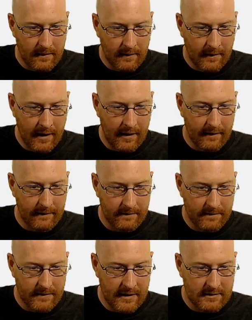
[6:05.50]
Okay,
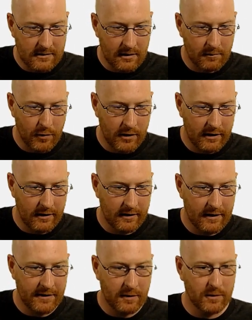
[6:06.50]
that's looking pretty
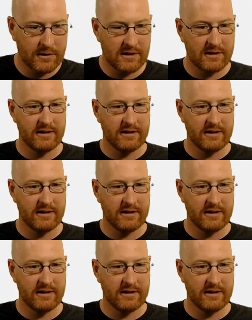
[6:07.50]
good. I think we'll just